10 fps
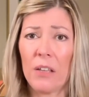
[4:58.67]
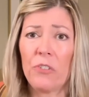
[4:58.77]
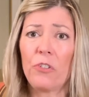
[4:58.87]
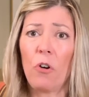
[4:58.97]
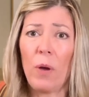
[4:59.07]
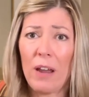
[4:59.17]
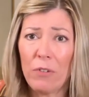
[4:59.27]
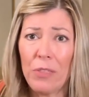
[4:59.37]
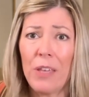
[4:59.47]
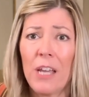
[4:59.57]
So
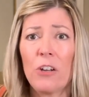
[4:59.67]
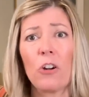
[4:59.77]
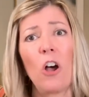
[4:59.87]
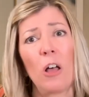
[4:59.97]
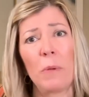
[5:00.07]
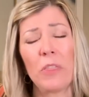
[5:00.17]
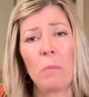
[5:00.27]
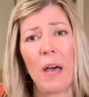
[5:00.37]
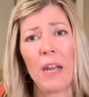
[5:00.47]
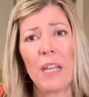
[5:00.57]
everything under calming the
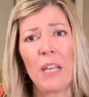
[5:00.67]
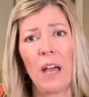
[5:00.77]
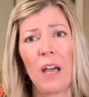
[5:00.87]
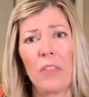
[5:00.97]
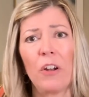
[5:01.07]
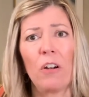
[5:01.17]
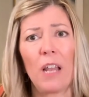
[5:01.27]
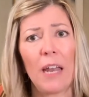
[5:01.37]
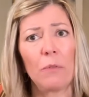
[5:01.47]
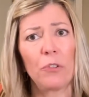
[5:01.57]
body, there are a
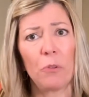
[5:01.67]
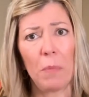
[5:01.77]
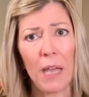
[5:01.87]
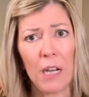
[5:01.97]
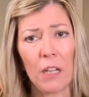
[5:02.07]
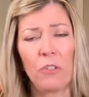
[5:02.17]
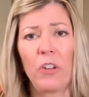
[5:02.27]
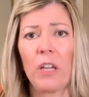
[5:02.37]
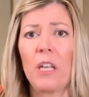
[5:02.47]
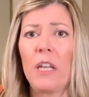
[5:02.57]
lot of somatic
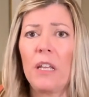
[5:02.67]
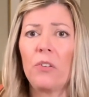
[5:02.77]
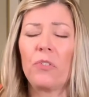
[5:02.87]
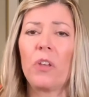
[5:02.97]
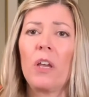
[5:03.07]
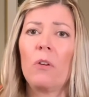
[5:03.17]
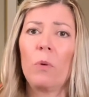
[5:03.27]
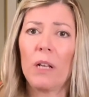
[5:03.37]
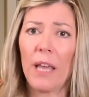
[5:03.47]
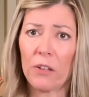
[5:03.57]
techniques,
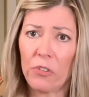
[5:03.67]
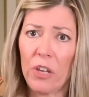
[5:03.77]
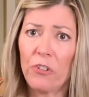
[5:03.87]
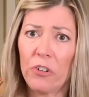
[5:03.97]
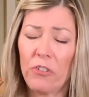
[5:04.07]
relaxation